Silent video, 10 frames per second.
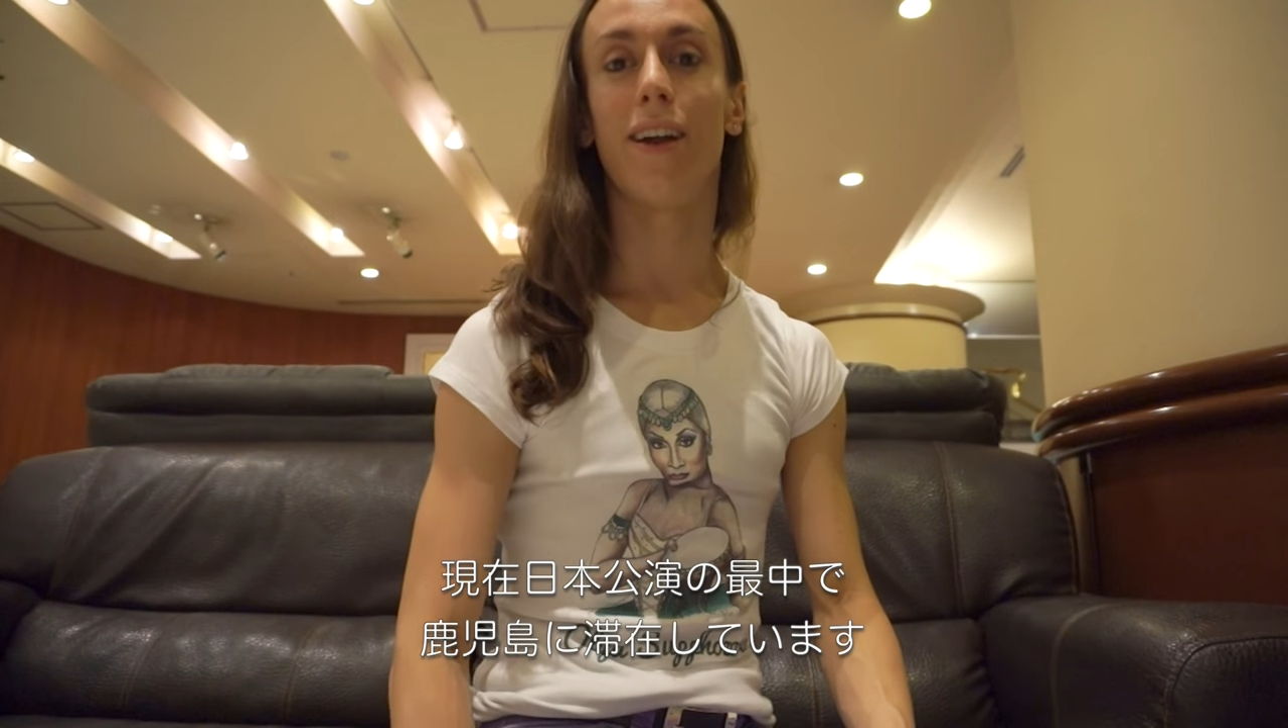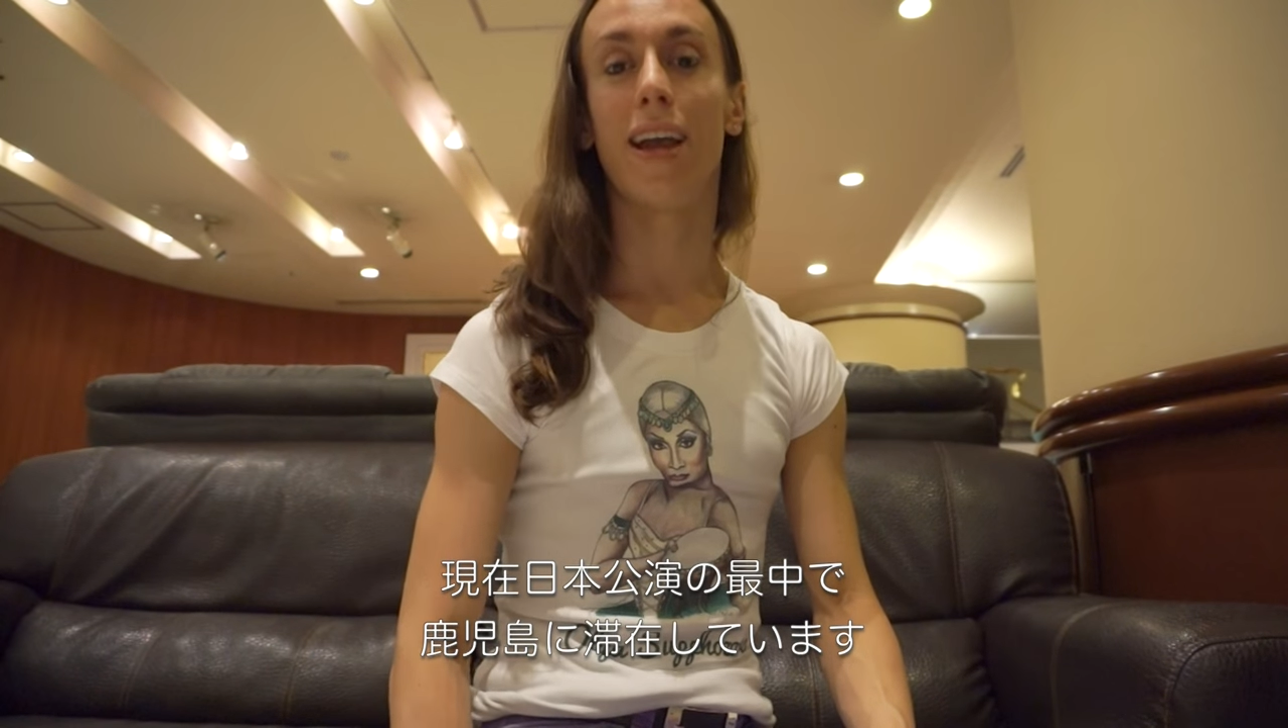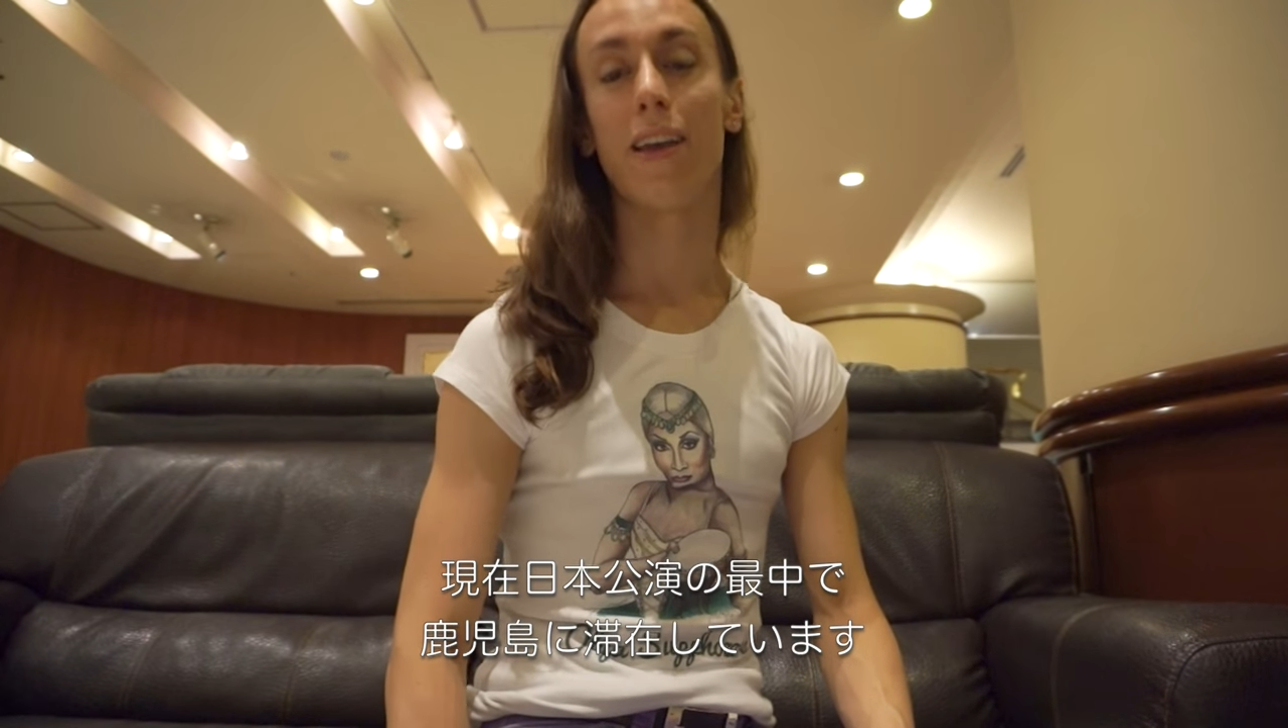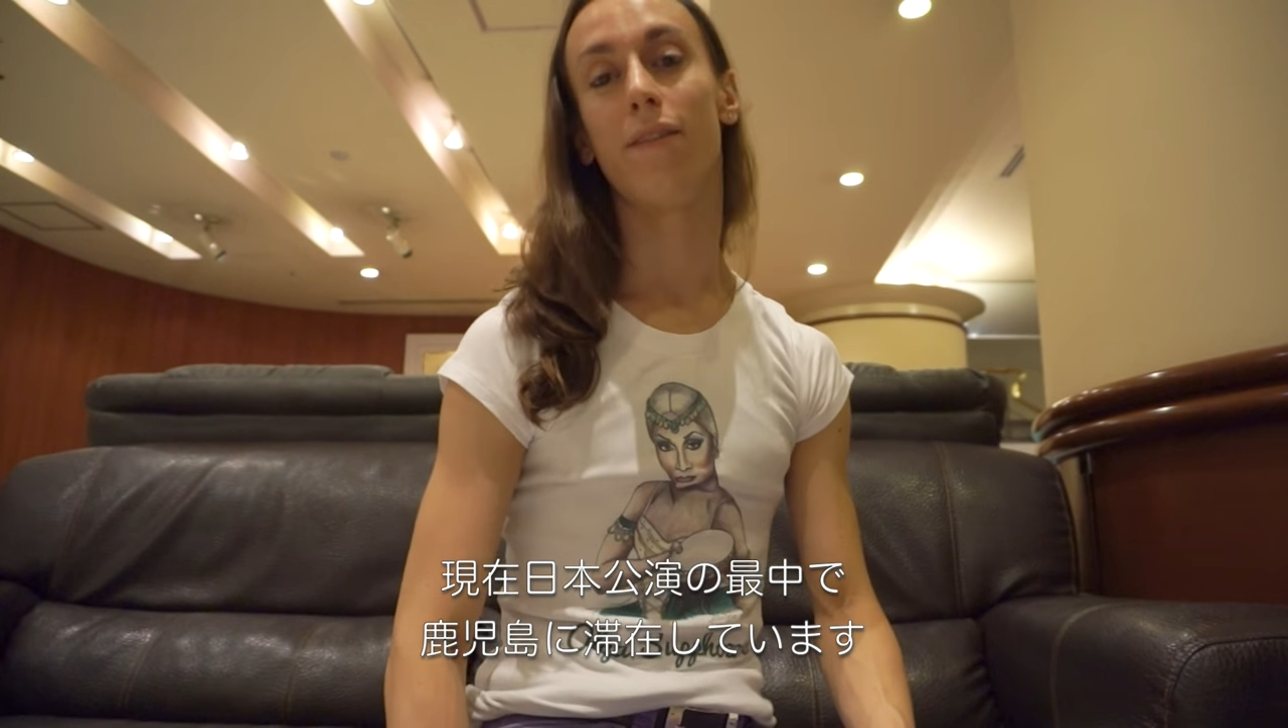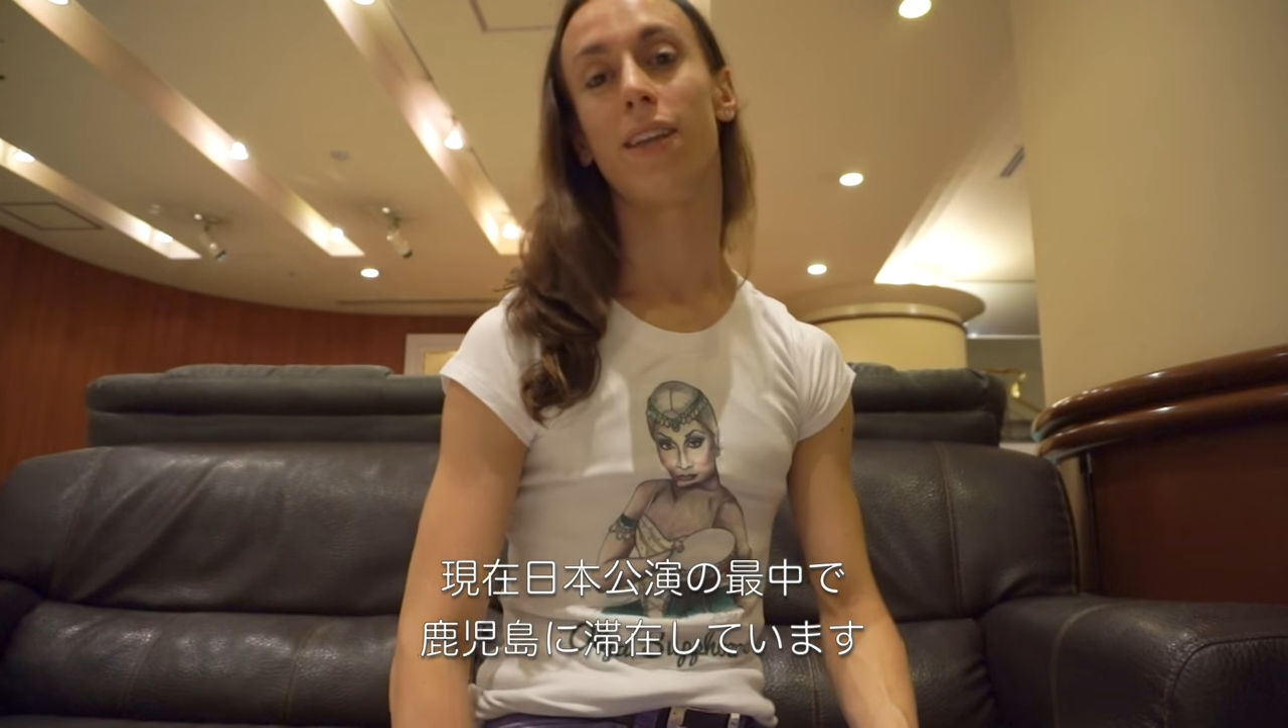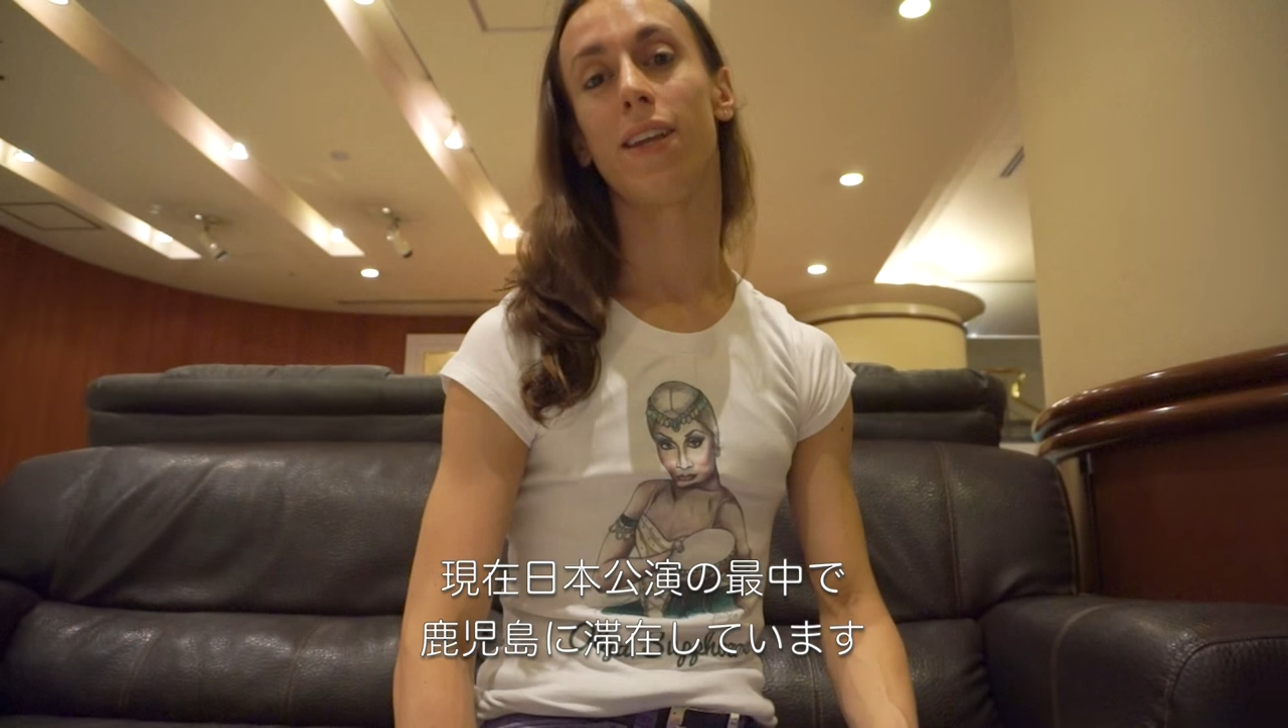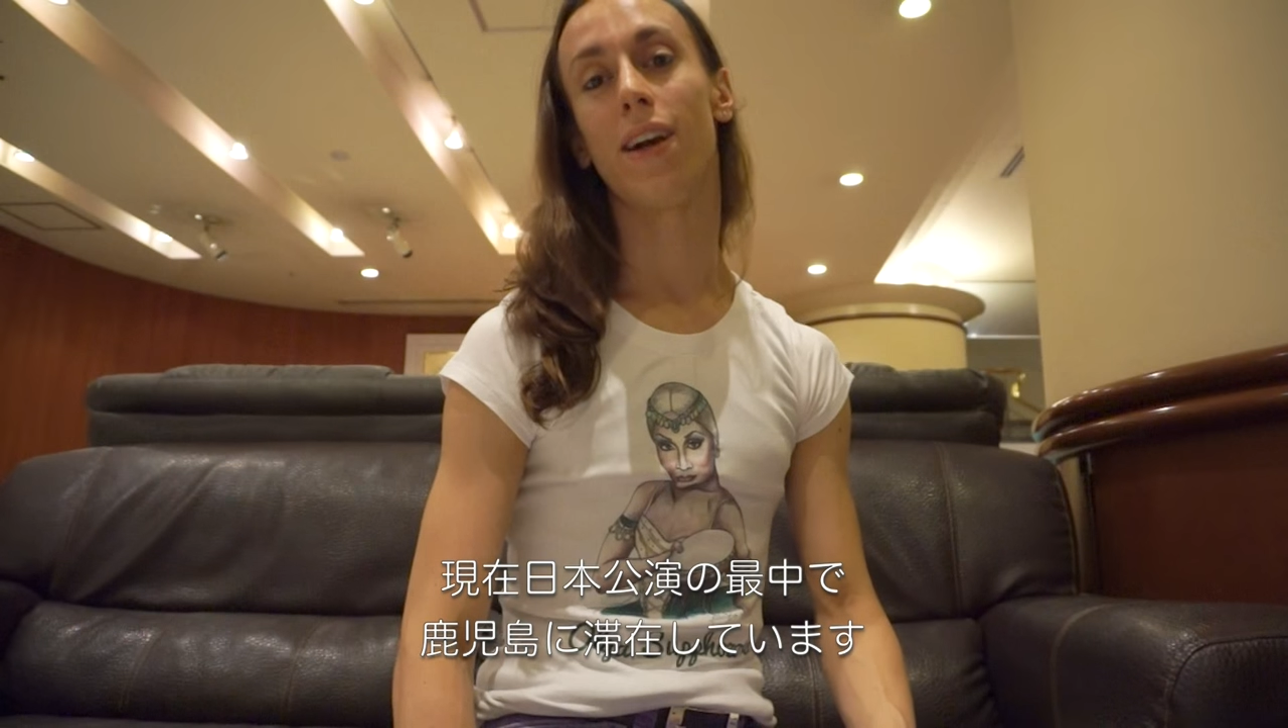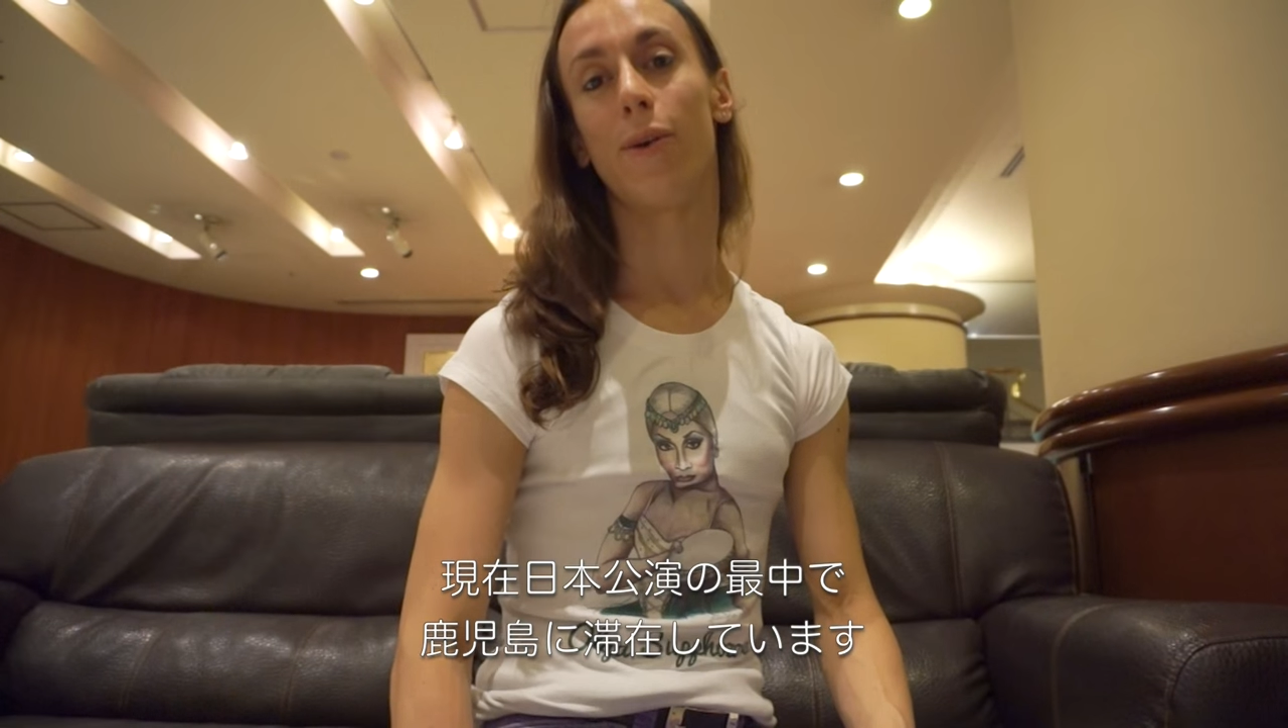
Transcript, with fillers: having